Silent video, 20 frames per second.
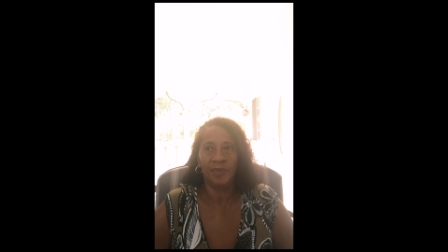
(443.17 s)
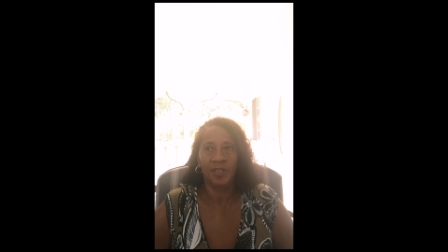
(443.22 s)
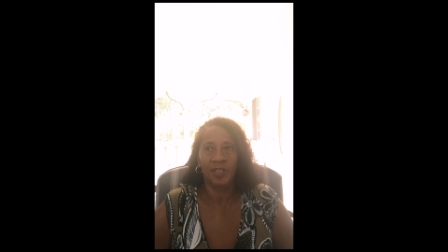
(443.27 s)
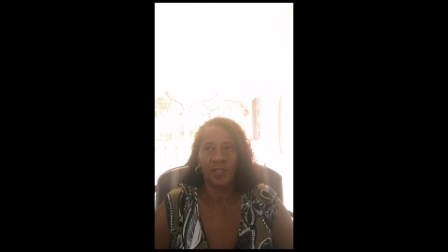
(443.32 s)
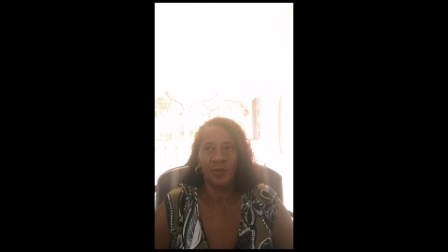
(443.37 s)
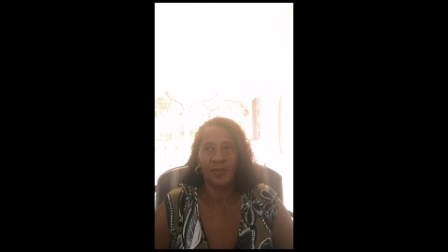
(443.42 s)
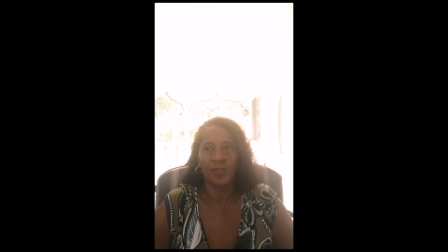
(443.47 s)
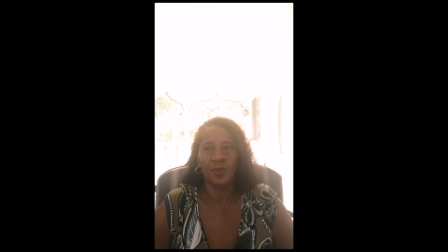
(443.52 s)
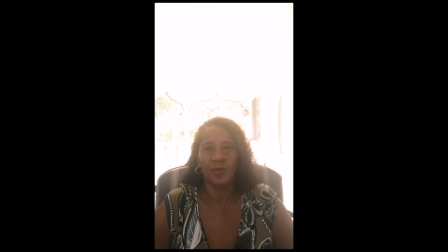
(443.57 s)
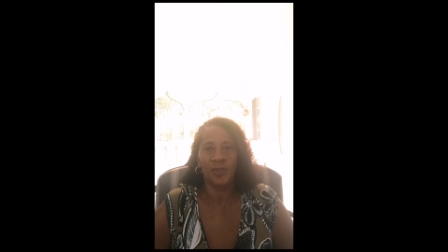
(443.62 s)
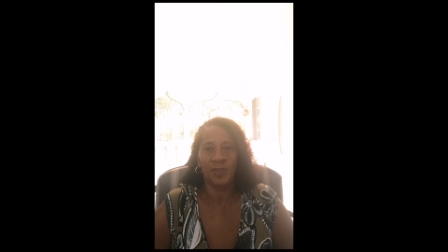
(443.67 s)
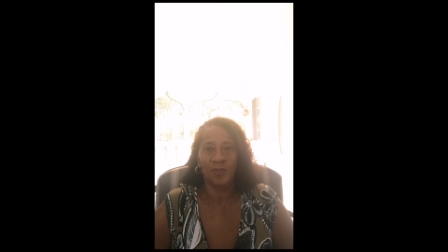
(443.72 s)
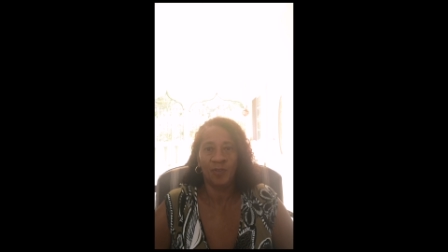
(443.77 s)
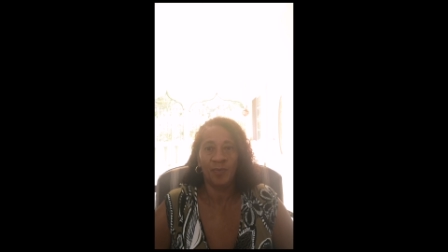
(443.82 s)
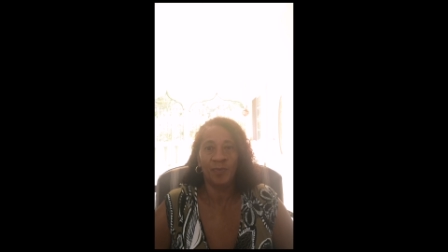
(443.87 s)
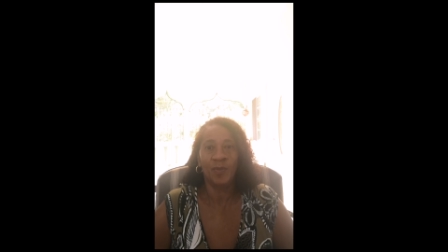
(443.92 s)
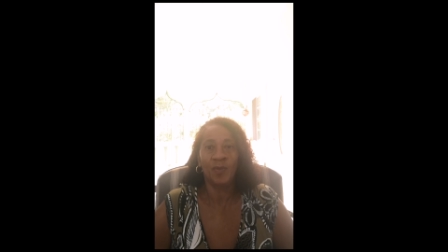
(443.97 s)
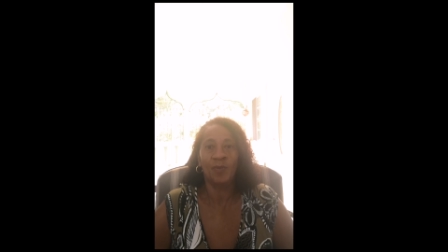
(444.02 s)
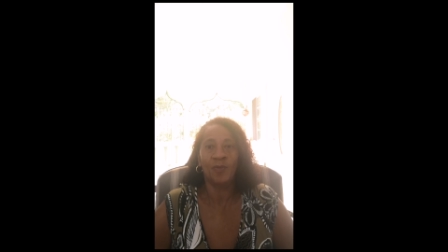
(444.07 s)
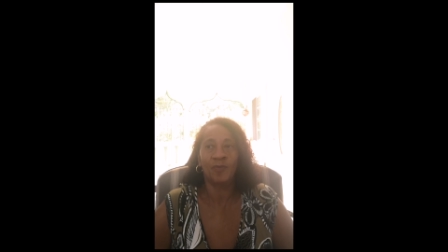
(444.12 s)
that he was doing the
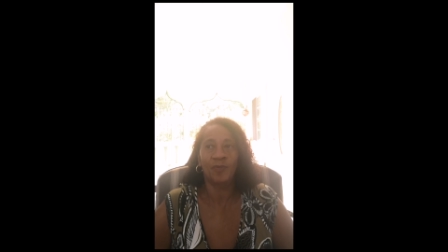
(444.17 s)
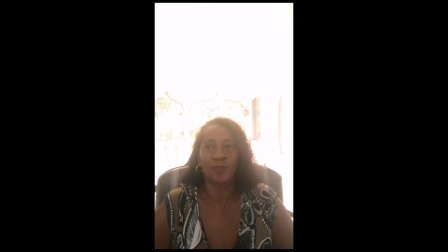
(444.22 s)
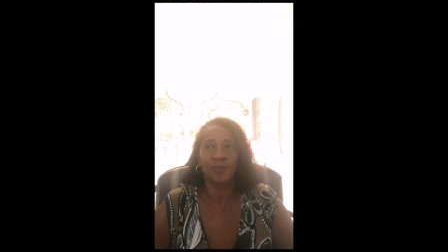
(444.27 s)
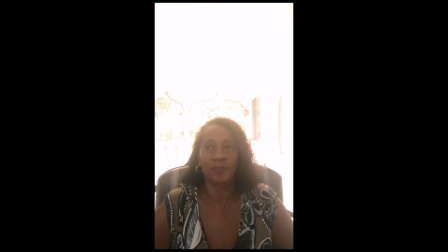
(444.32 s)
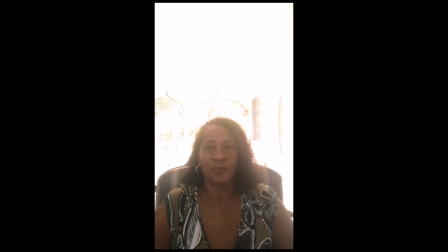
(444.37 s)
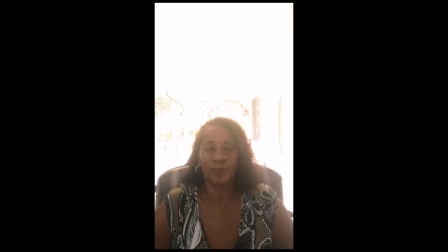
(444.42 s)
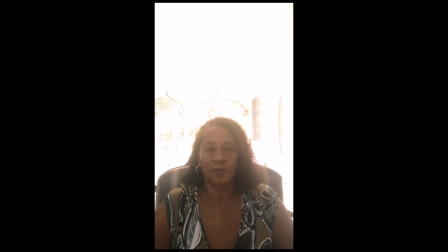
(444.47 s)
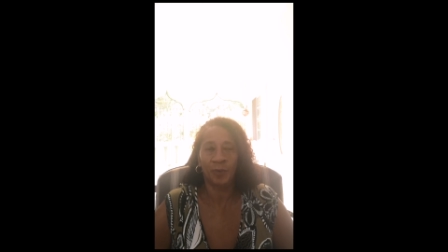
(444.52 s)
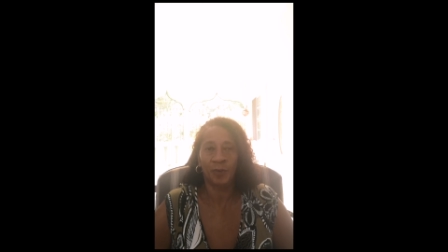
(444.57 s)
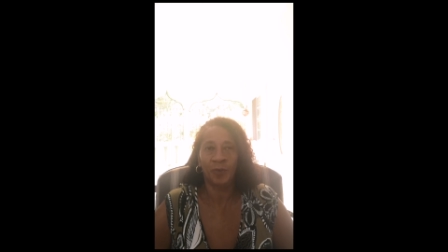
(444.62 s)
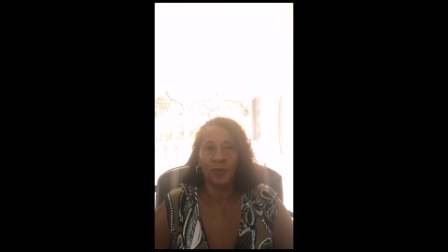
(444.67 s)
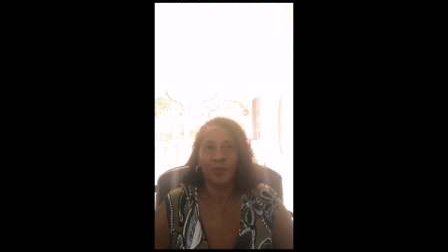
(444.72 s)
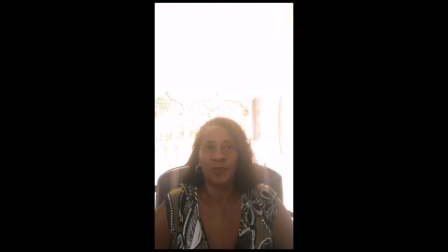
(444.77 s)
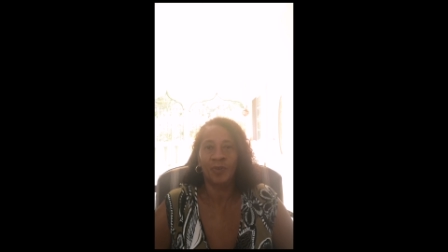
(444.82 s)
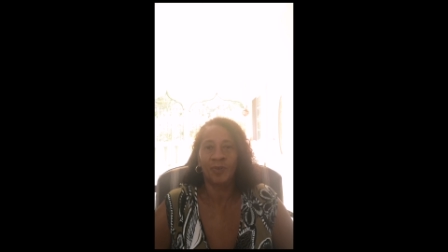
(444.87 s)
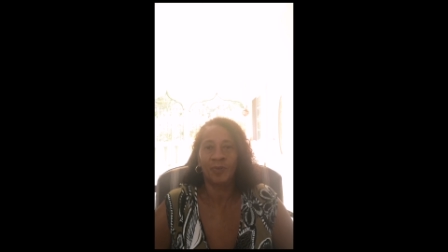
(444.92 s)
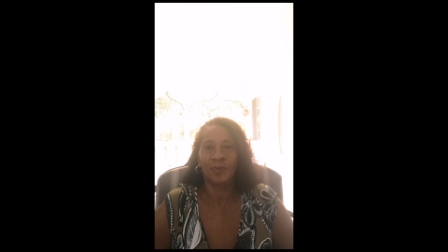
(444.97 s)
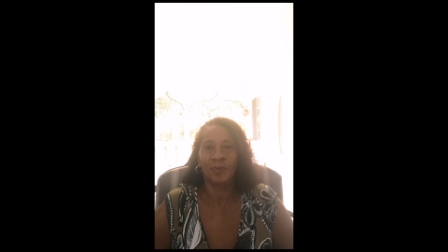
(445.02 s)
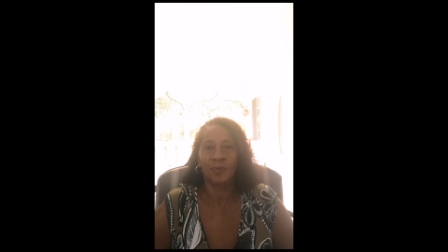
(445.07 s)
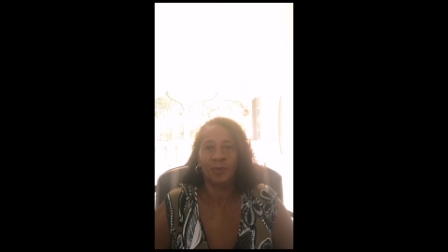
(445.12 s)
removal
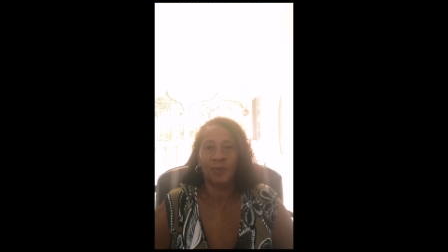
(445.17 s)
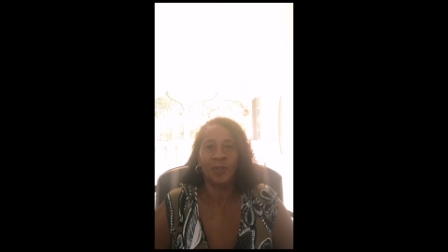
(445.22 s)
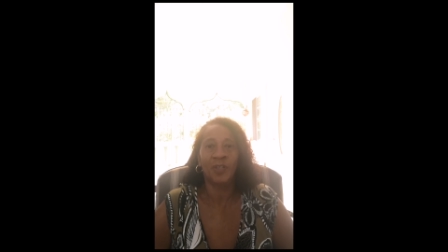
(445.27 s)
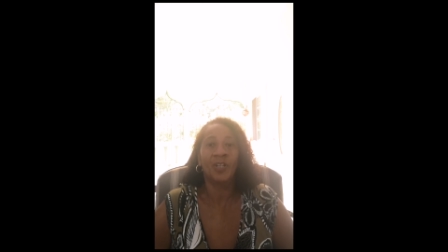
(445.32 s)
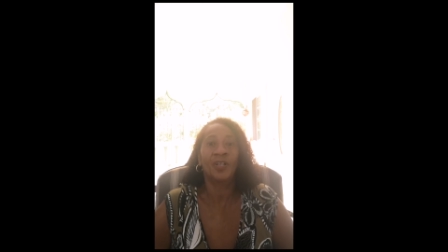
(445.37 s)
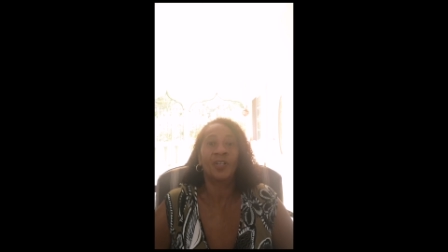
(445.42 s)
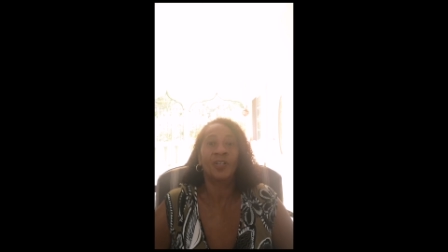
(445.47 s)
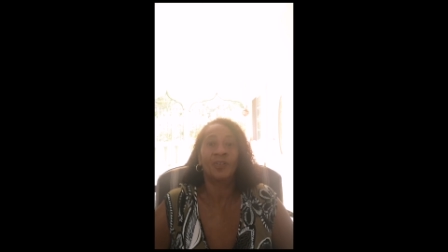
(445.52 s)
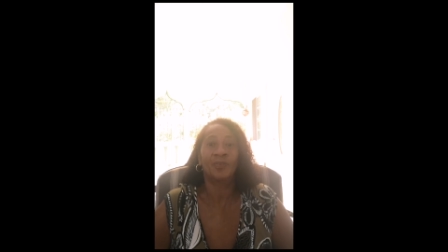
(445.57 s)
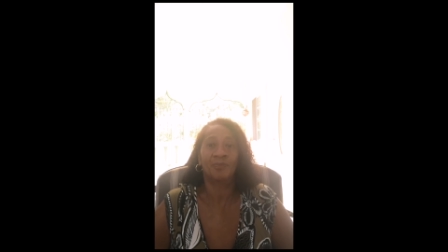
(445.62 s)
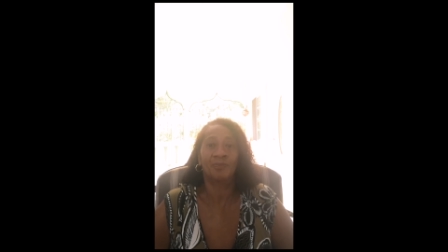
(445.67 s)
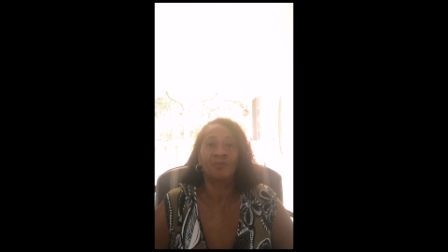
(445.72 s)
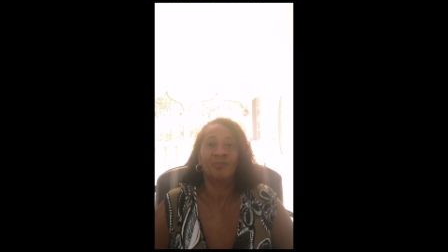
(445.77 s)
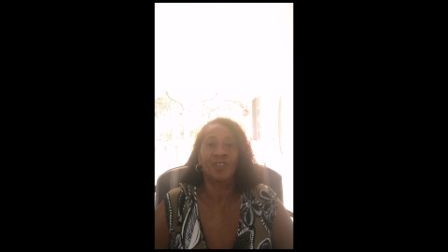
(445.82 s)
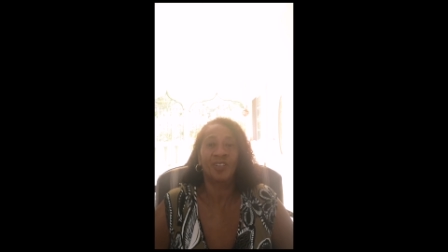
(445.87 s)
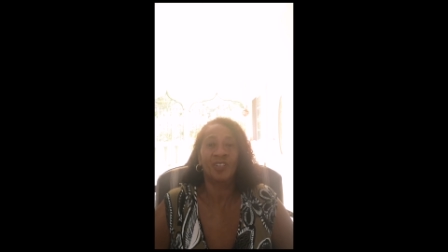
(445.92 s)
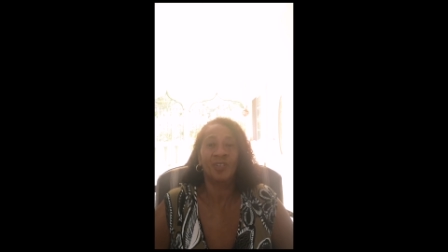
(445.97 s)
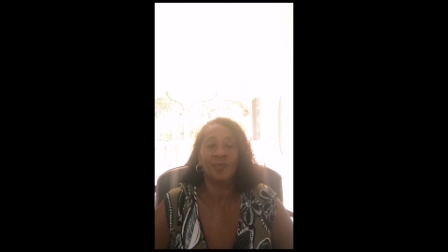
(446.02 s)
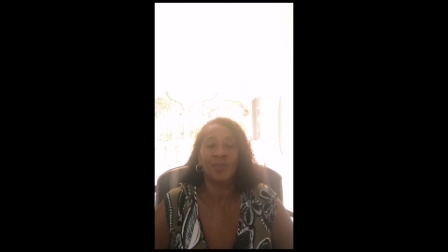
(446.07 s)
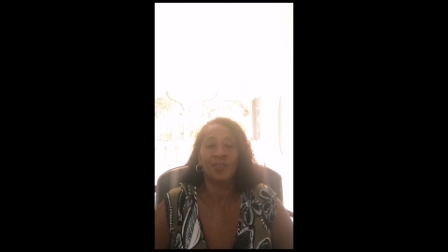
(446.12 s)
for were
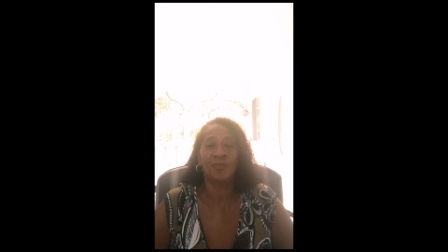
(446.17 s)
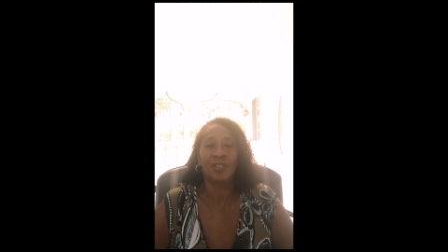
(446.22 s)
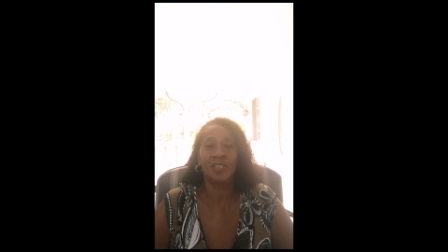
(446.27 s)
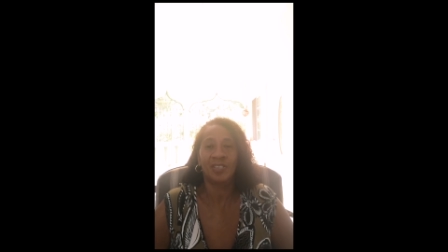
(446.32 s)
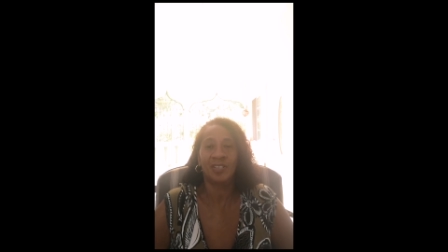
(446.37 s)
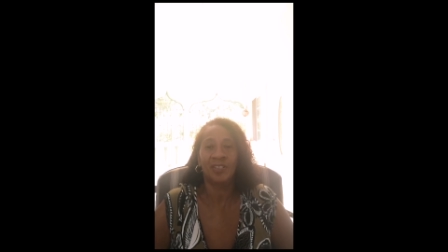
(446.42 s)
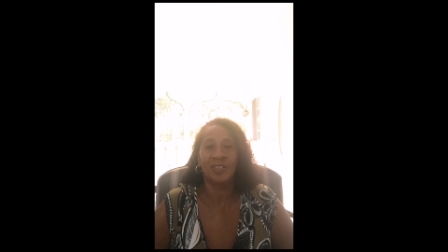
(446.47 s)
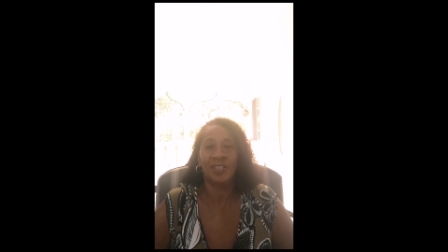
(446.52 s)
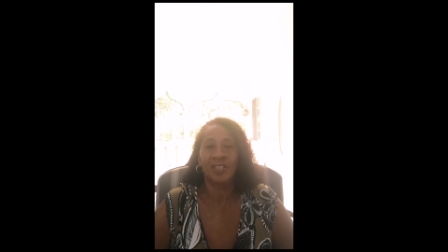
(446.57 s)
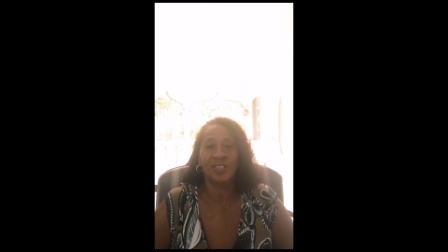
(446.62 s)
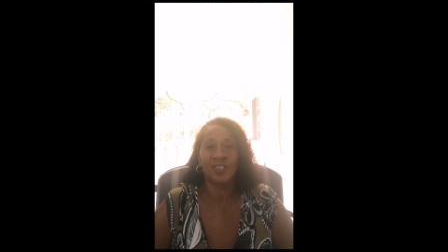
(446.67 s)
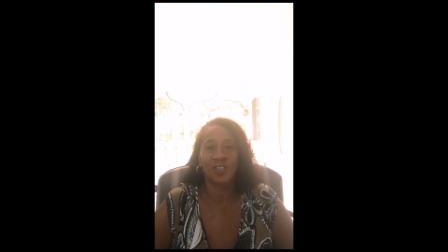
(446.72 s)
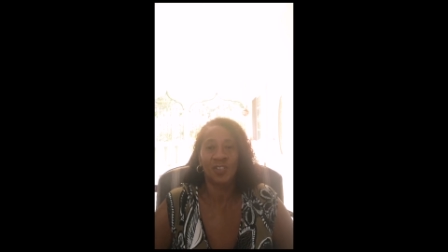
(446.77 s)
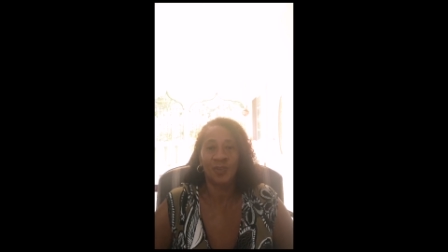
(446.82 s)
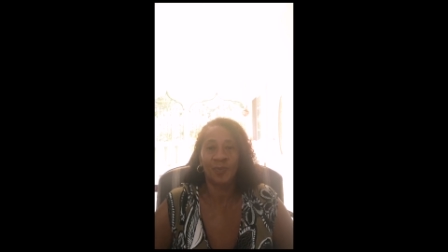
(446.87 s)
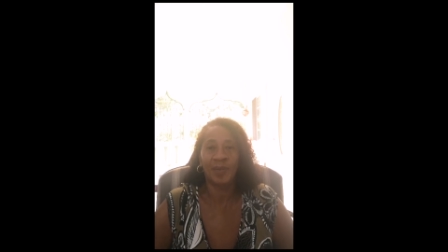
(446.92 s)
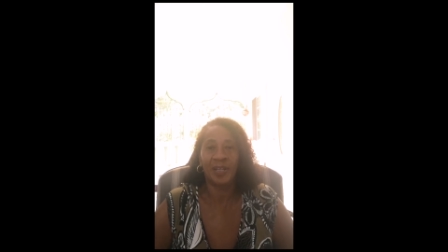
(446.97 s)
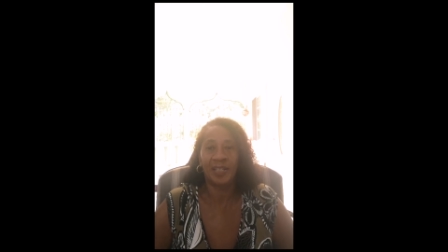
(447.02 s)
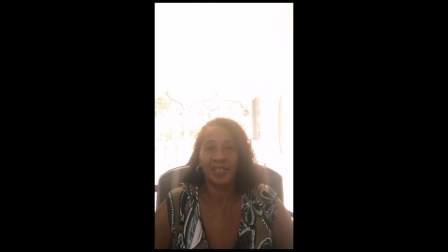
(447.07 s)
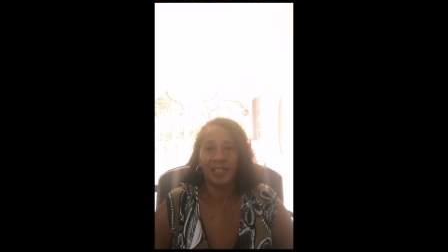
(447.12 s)
going to be returning to
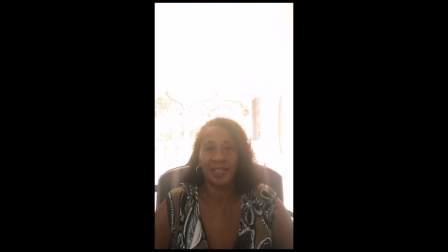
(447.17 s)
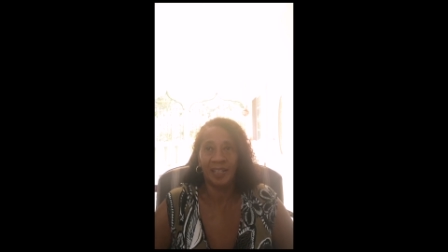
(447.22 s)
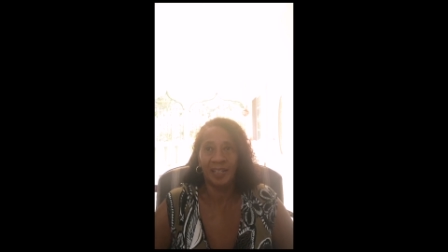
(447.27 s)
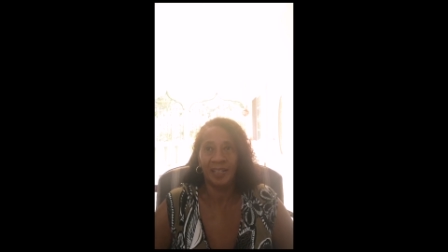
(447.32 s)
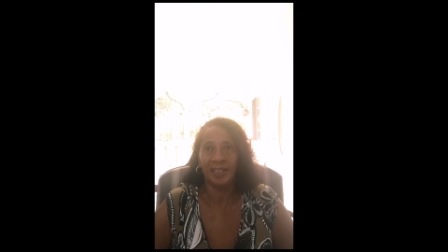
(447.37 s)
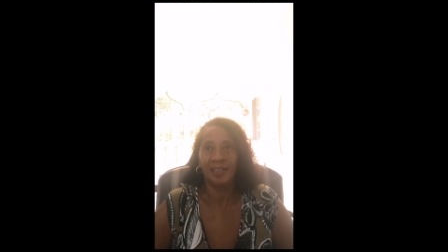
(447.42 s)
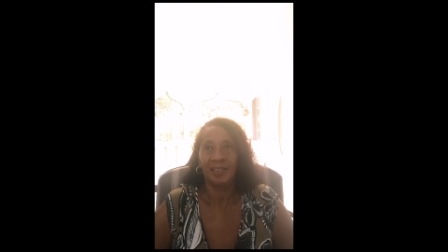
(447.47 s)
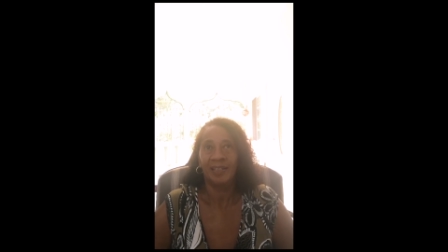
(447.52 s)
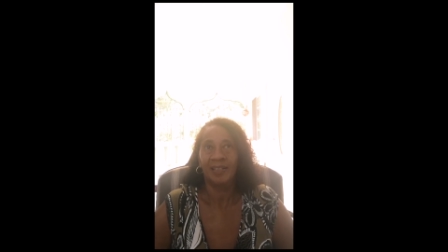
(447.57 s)
Jamaica.